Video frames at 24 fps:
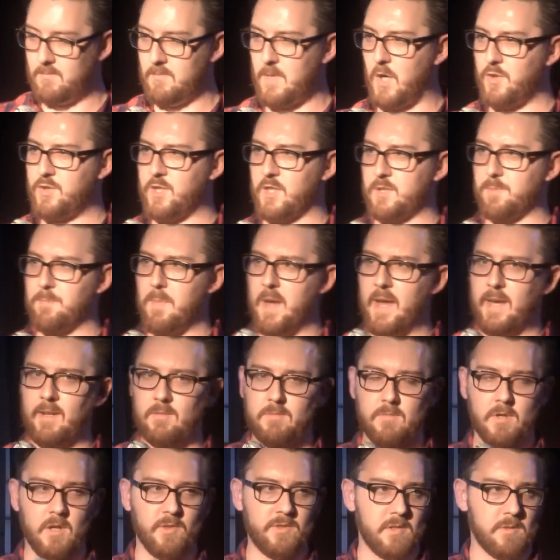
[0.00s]
not just
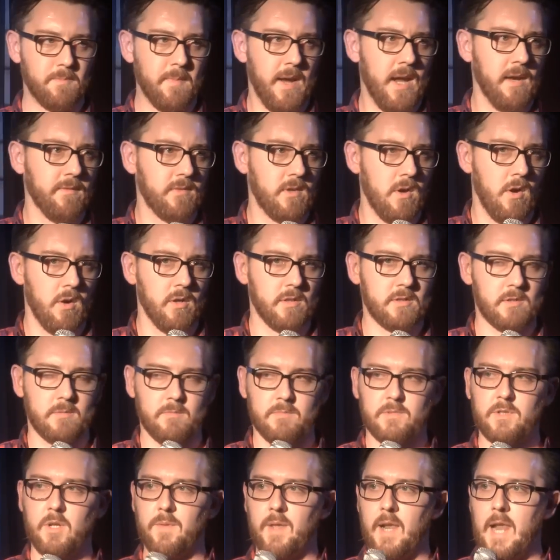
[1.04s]
me, not just me, of course.
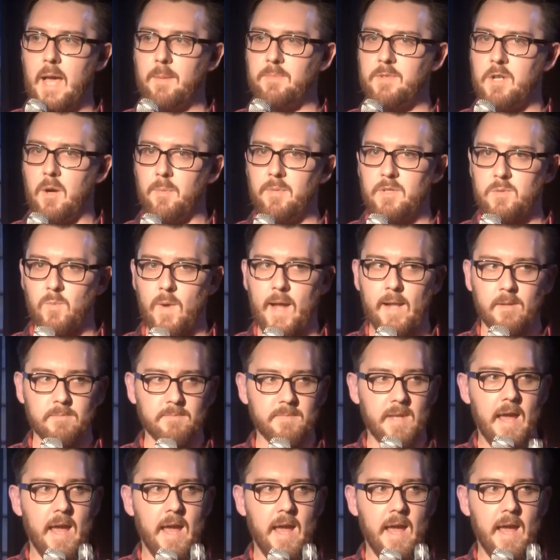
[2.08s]
Took the laptop as well.